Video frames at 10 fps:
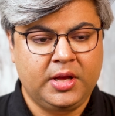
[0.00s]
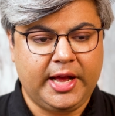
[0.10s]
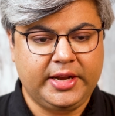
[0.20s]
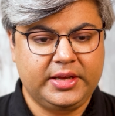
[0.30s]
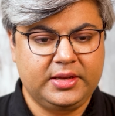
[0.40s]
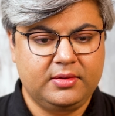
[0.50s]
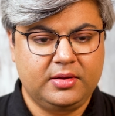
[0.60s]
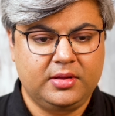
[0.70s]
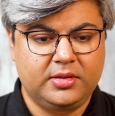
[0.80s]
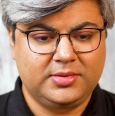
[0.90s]
And
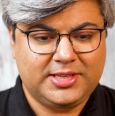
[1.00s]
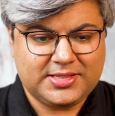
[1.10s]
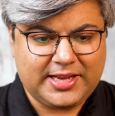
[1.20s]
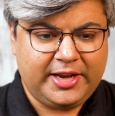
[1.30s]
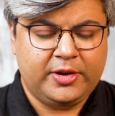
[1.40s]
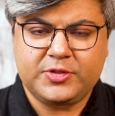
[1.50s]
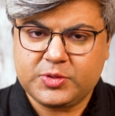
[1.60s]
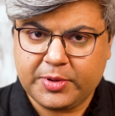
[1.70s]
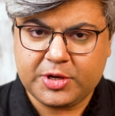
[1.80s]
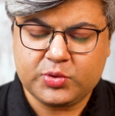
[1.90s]
this kind of
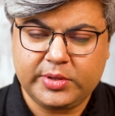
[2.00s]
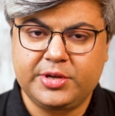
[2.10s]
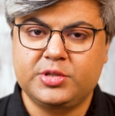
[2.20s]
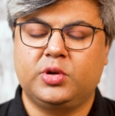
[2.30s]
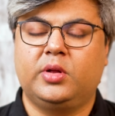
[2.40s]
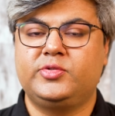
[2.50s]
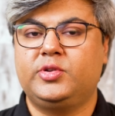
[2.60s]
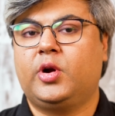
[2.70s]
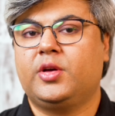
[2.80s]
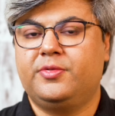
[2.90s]
spiritually resolves a
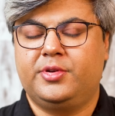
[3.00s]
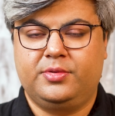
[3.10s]
lot of